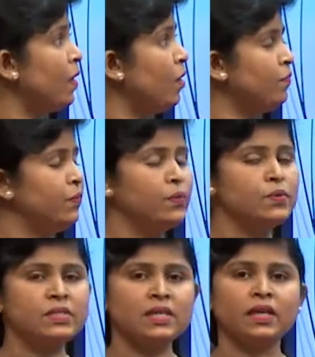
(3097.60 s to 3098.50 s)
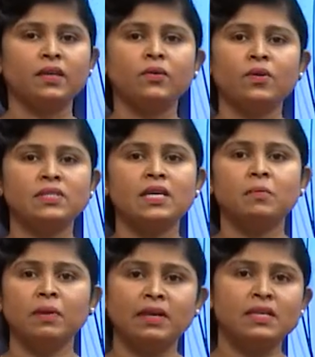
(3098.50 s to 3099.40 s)
of using rocks
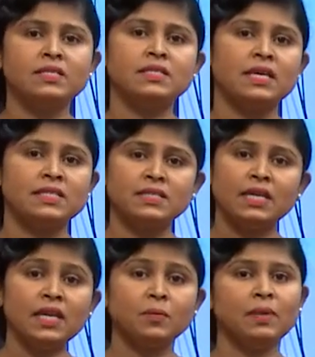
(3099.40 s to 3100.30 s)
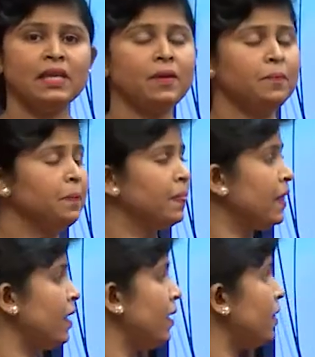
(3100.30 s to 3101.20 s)
and minerals sustainably.
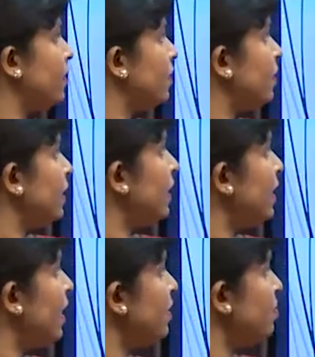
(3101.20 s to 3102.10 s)
Here are the